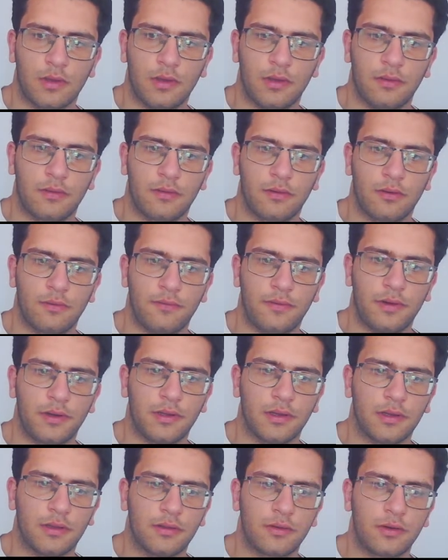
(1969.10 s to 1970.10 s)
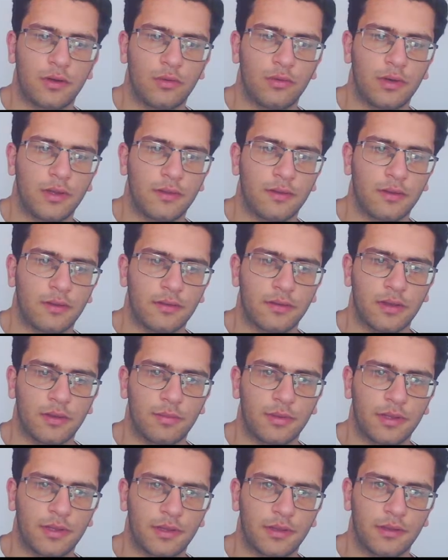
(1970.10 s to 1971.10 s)
Okay, he's offering a draw, let's
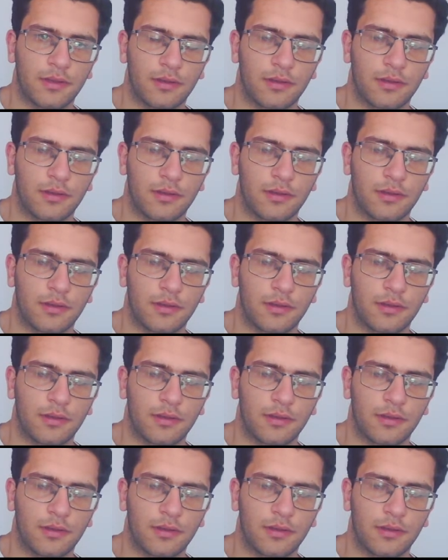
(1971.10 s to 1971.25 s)
accept.